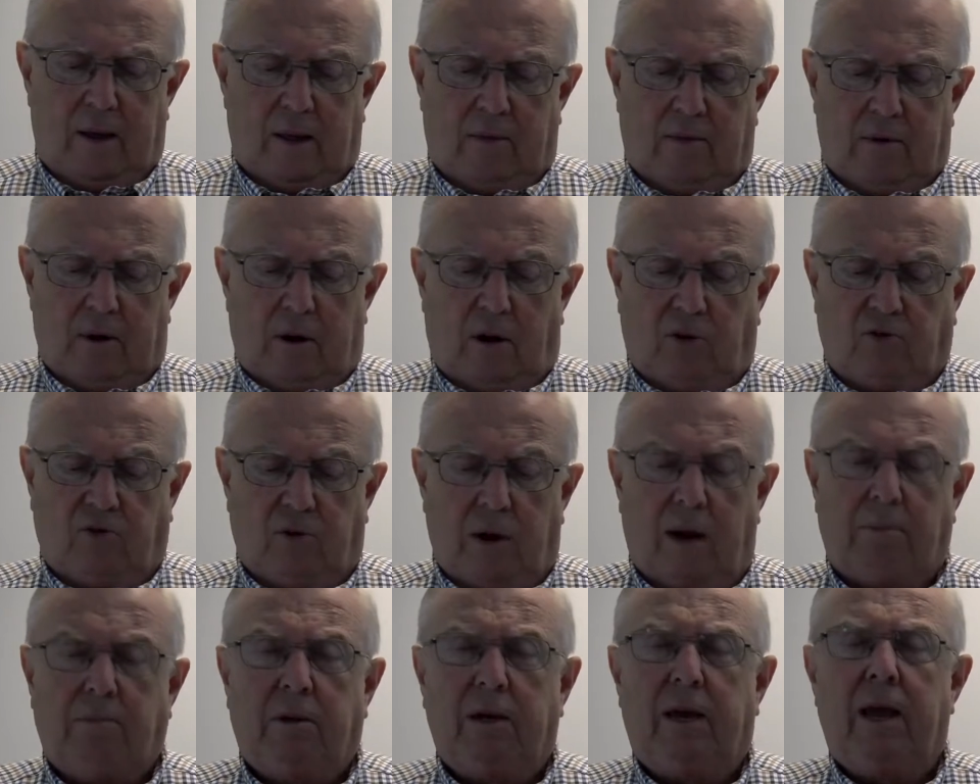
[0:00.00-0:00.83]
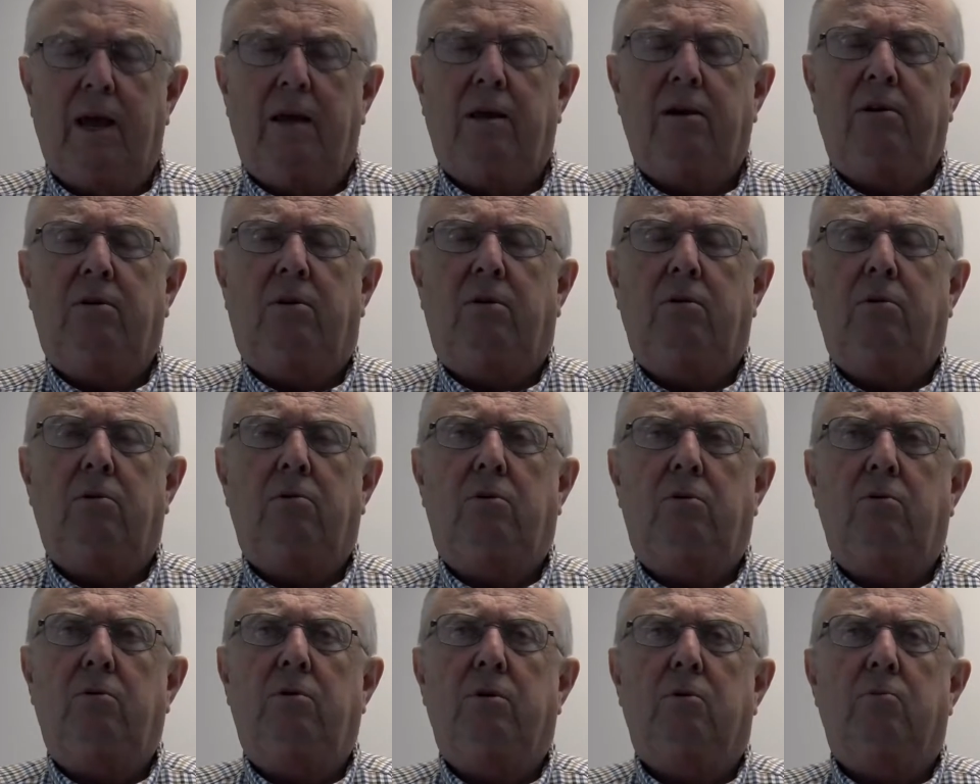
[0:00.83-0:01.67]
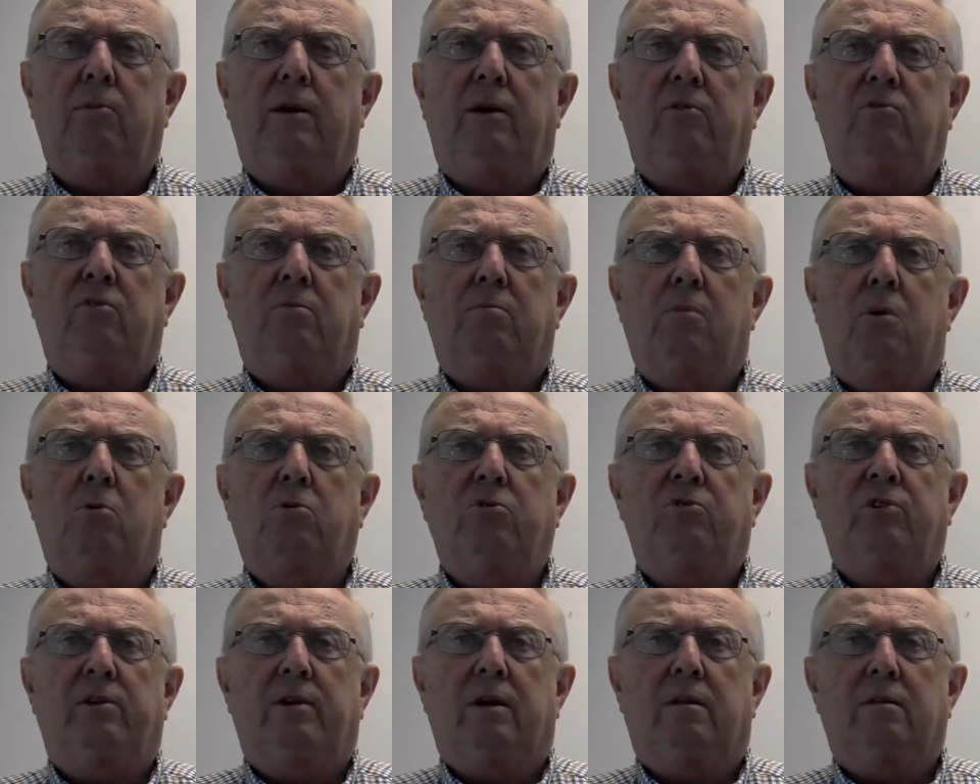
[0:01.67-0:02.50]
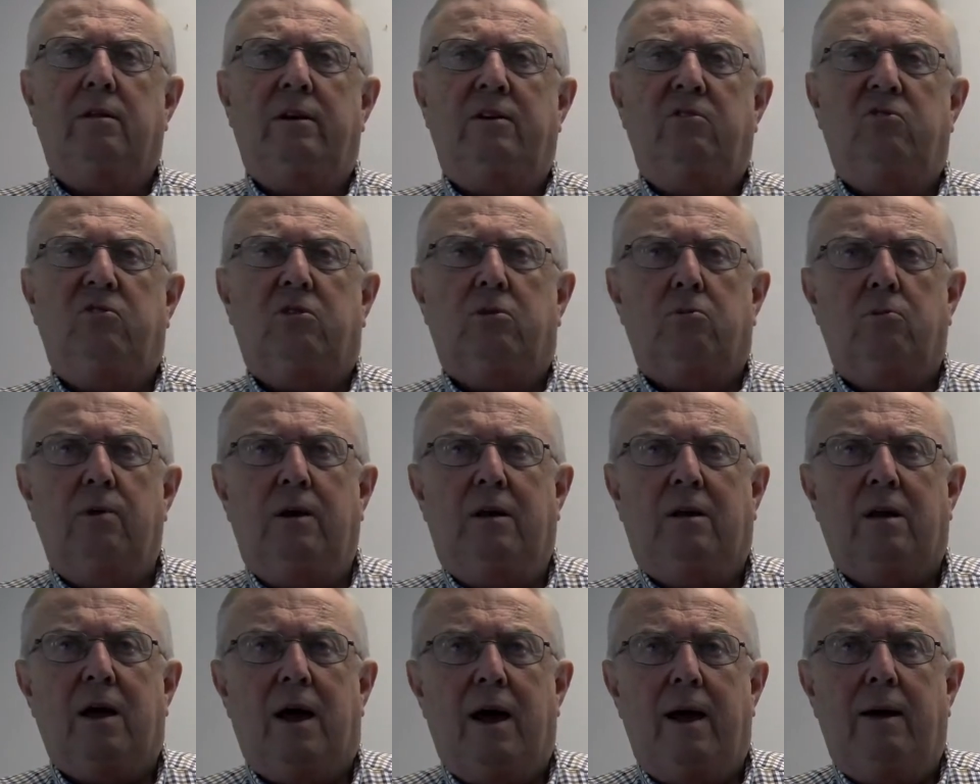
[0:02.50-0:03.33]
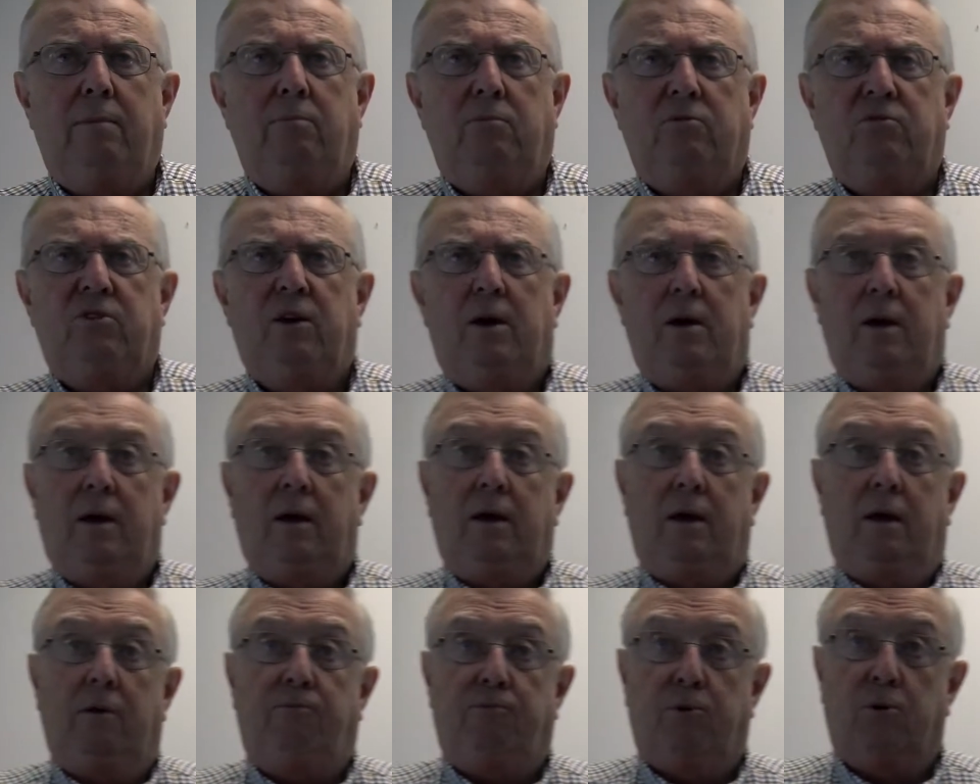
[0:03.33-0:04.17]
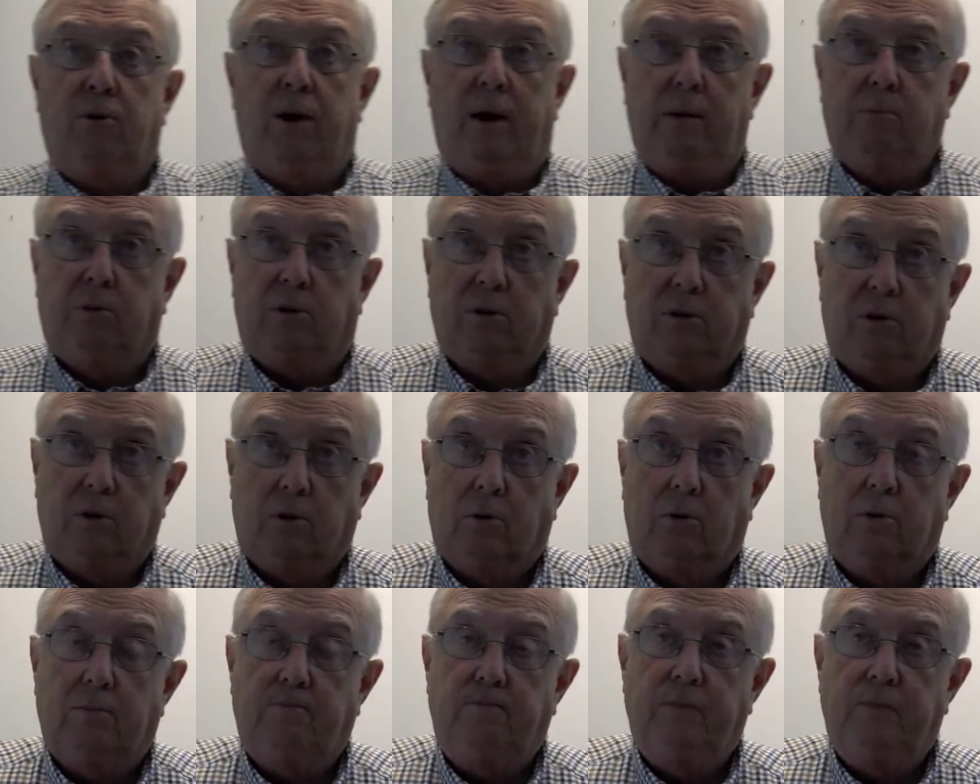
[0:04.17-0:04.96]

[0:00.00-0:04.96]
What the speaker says: They're also obligated to do the range of motion at least 3 times if you're able to.